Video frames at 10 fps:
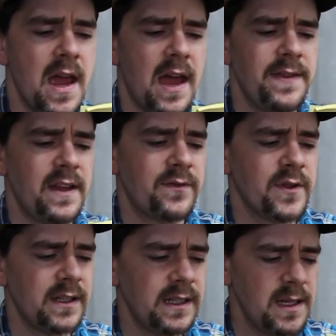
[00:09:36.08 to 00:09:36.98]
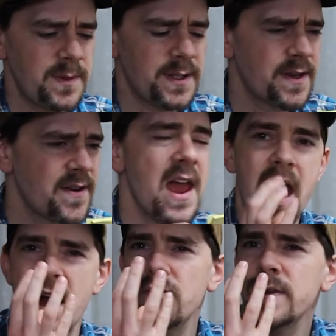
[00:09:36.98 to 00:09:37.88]
And then for the lips,
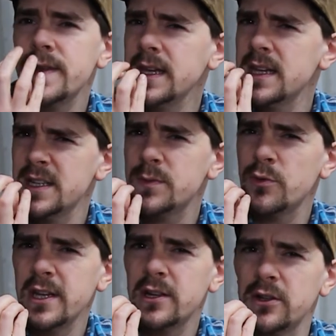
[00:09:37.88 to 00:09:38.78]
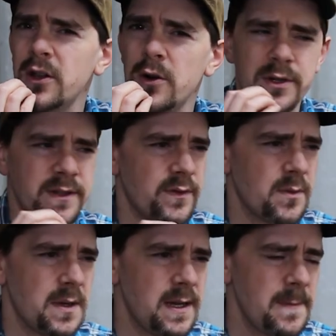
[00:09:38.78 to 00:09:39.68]
everything is pretty closed for
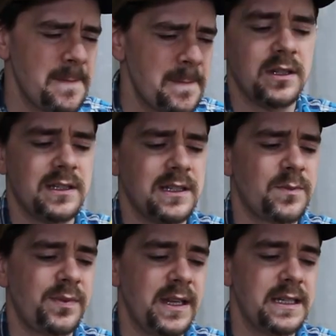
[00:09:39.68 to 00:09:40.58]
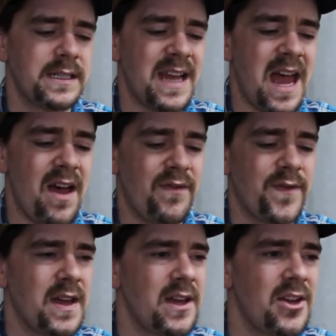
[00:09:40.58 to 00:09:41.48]
me. A displaced F.